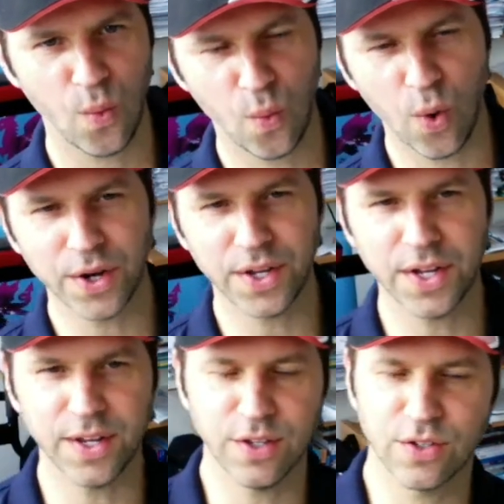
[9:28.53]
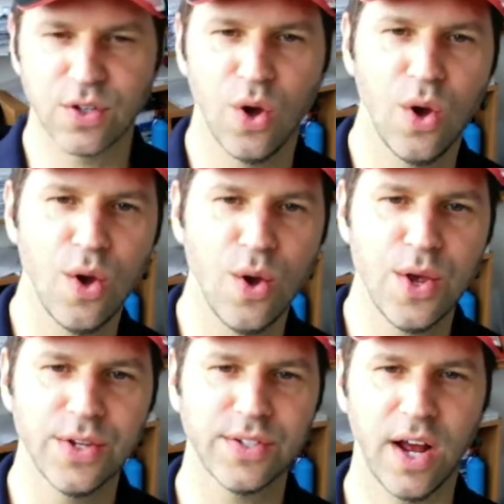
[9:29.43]
what it is.
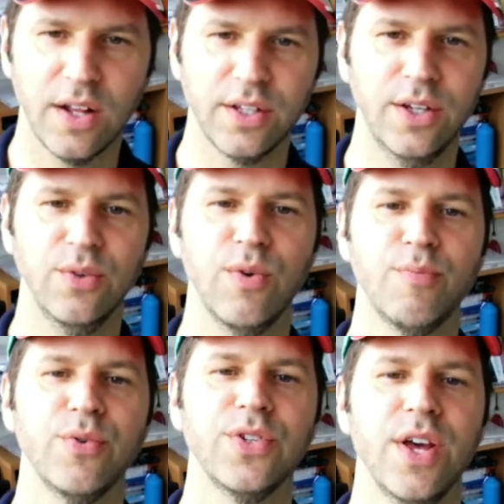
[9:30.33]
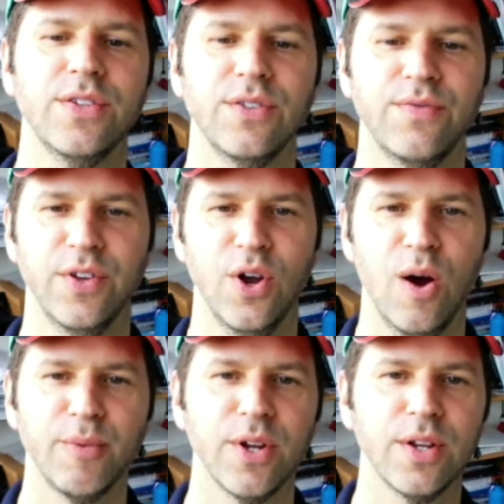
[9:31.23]
Sally represents a
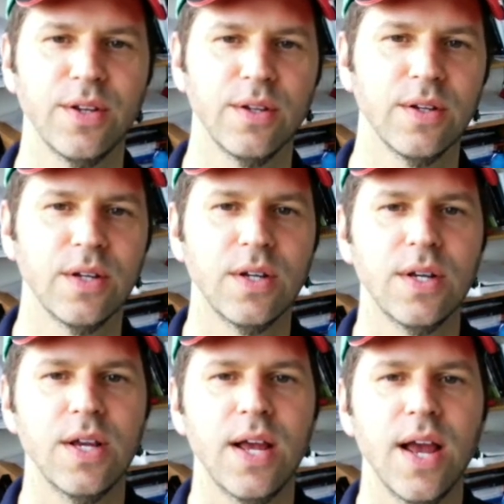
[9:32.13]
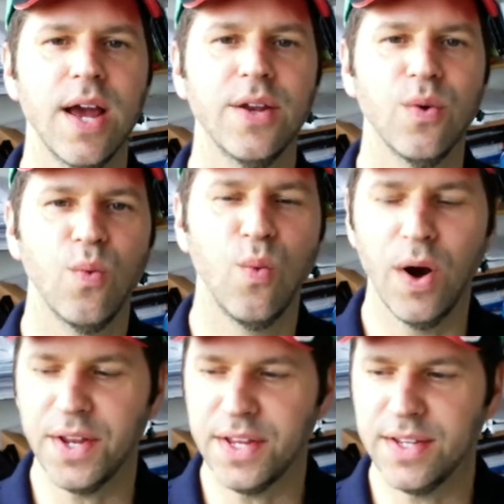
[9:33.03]
phenomenon, and
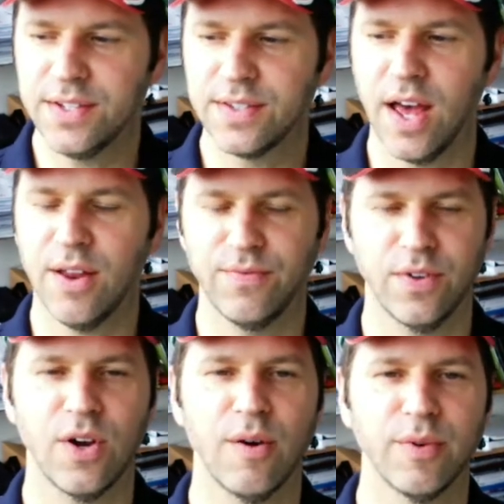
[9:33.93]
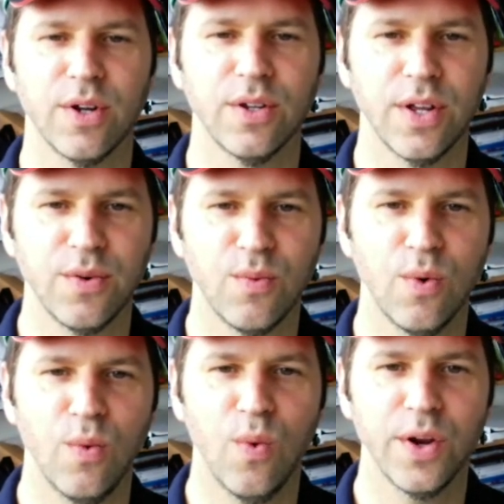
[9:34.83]
what is that phenomenon?
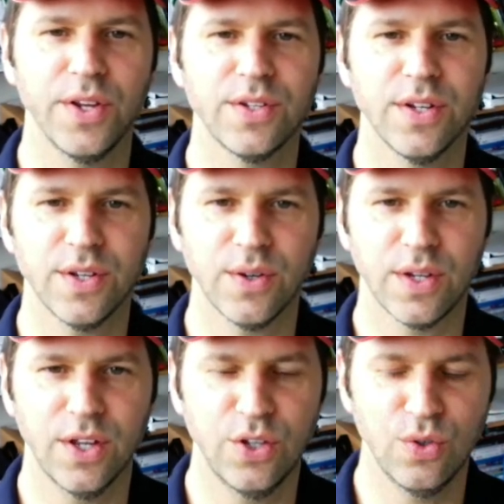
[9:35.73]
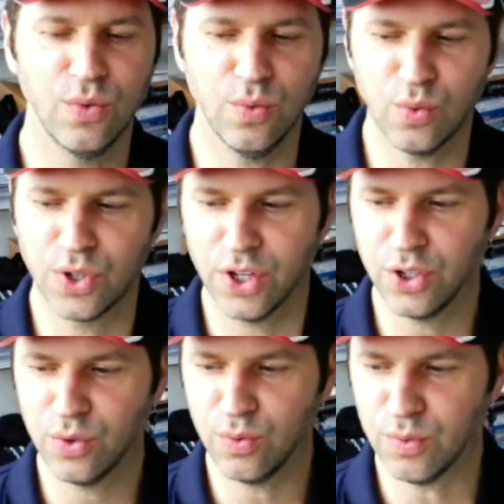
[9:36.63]
What is it? Can
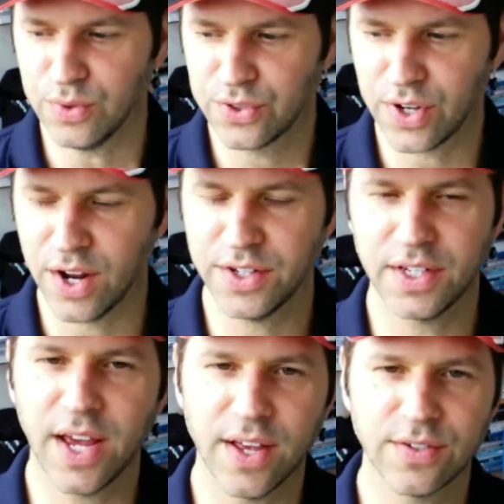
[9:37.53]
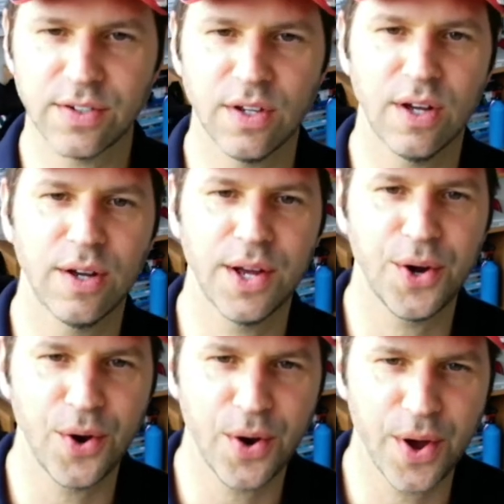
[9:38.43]
you start to guess
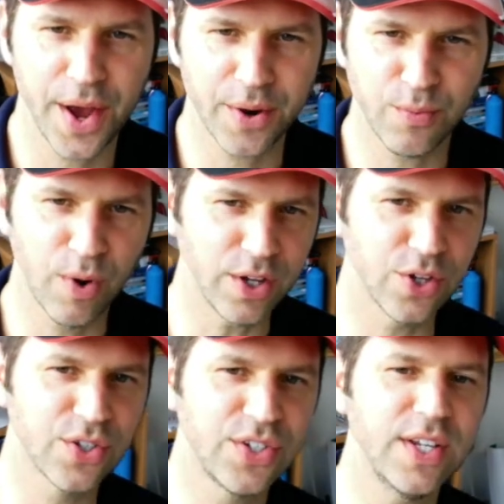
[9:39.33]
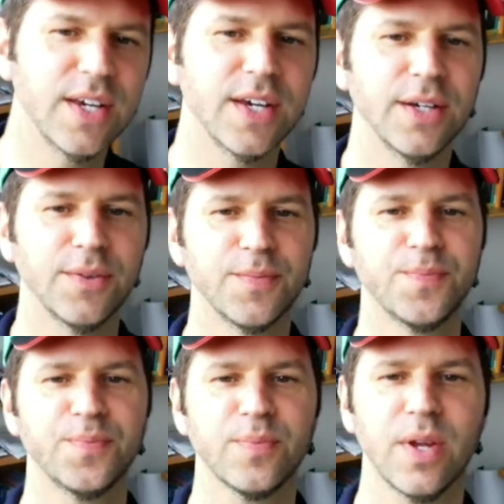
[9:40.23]
at what you're seeing?
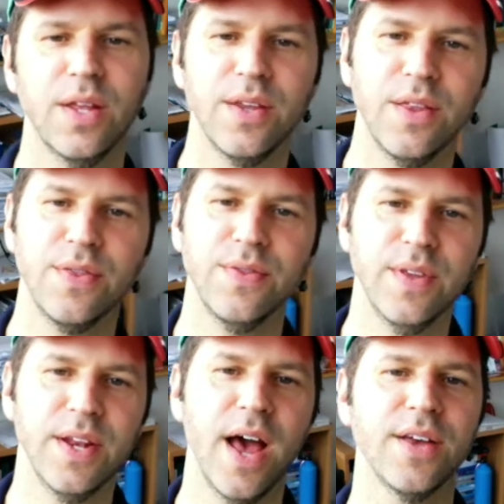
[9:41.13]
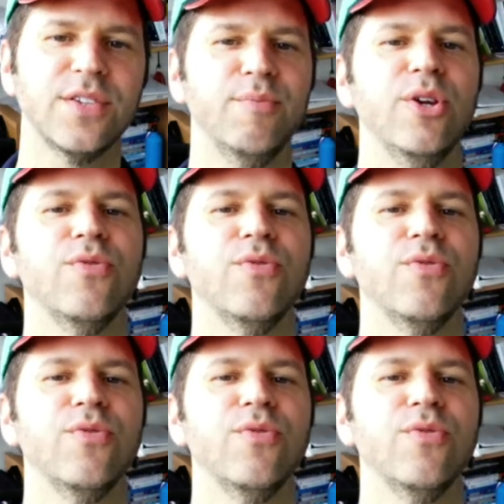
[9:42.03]
And it has to be